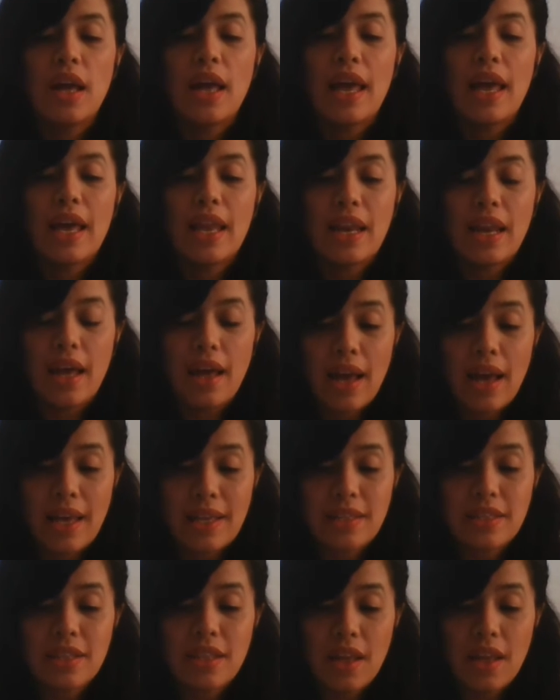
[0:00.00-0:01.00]
and
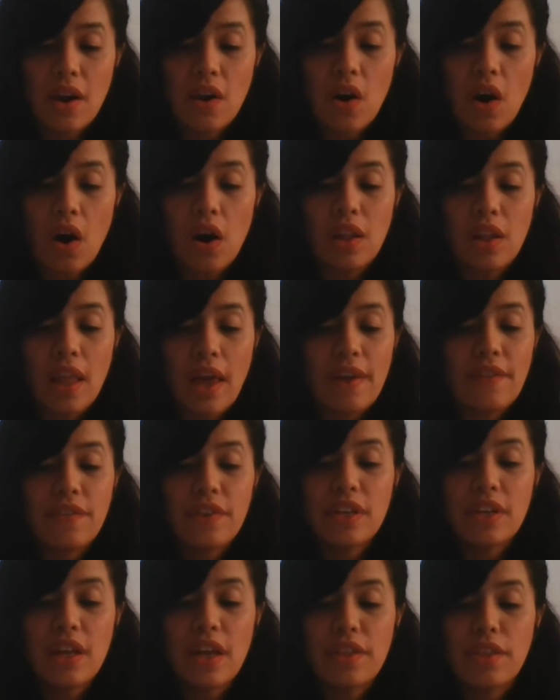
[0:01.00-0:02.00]
as there are life
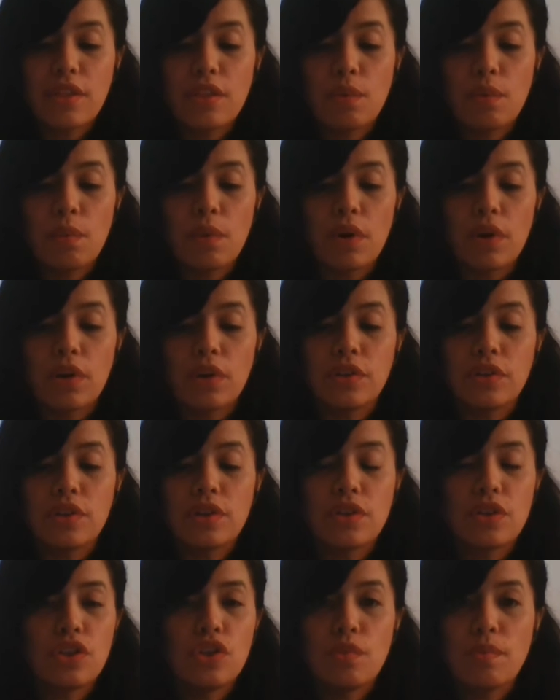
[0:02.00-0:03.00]
and death in the world,
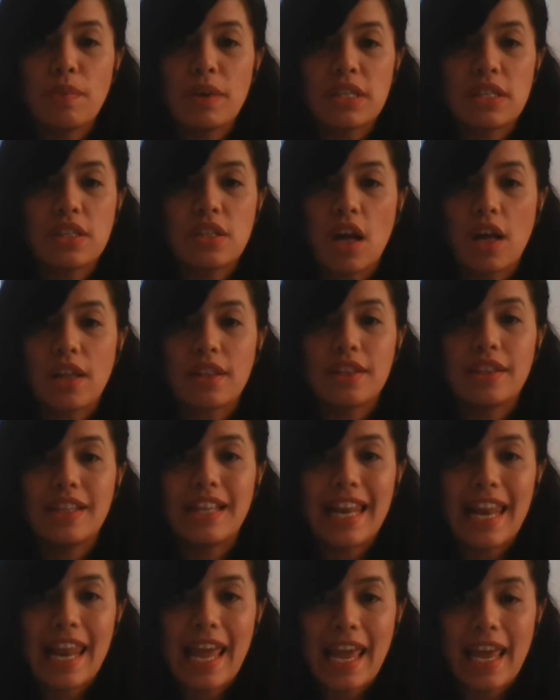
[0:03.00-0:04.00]
you must not
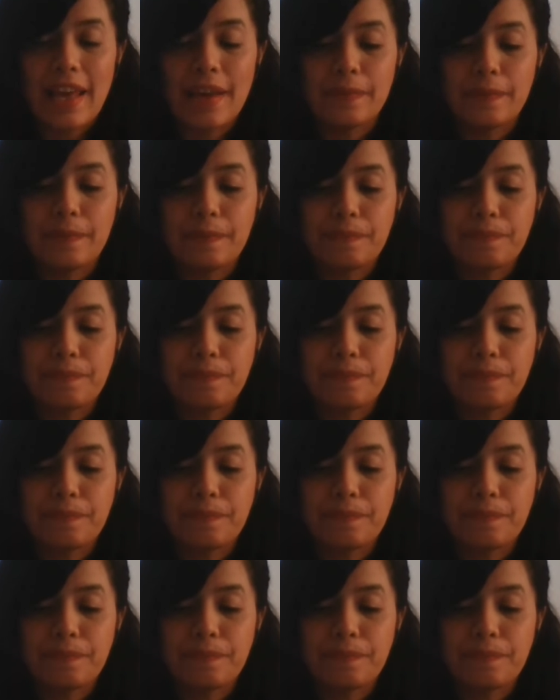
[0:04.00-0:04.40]
delay.